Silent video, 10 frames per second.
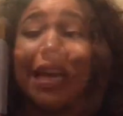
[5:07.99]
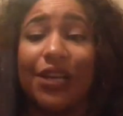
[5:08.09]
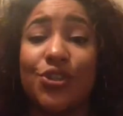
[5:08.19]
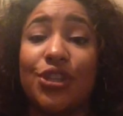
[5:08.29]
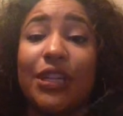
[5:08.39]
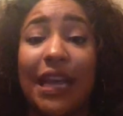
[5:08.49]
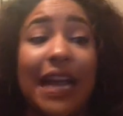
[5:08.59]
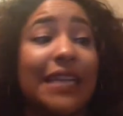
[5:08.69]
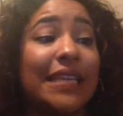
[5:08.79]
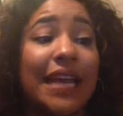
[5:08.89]
Actually,
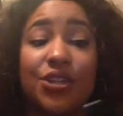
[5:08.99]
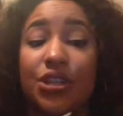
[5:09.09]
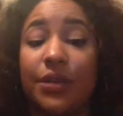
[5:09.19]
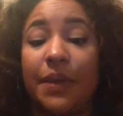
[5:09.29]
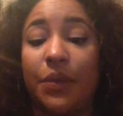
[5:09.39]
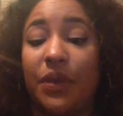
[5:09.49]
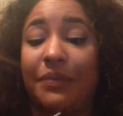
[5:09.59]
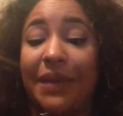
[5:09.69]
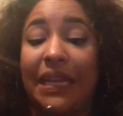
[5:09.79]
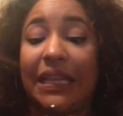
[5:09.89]
has actually been one of
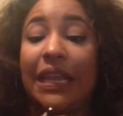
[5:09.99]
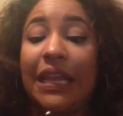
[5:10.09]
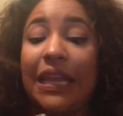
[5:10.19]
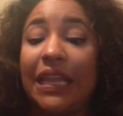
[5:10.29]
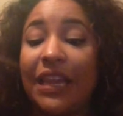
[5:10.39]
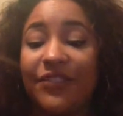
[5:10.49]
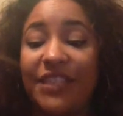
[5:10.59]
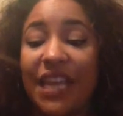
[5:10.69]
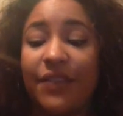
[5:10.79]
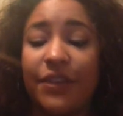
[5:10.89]
my
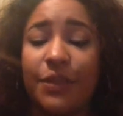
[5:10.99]
lifesavers.